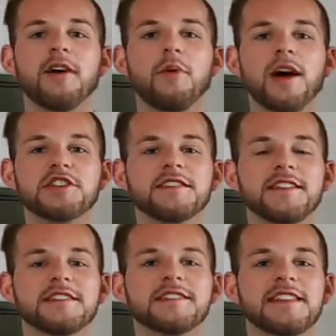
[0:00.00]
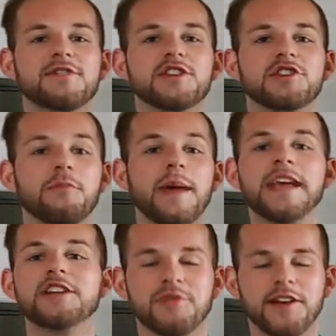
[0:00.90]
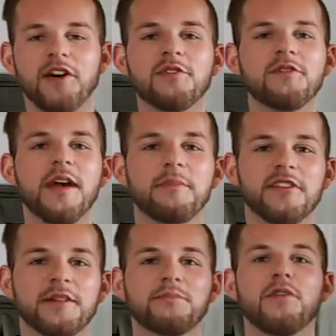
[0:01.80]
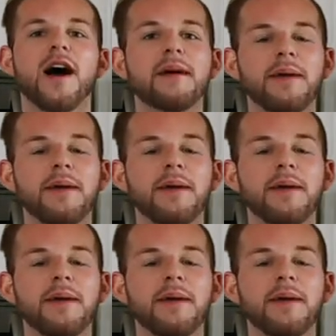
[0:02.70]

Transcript: watching the TV show Patriot off of Amazon Prime,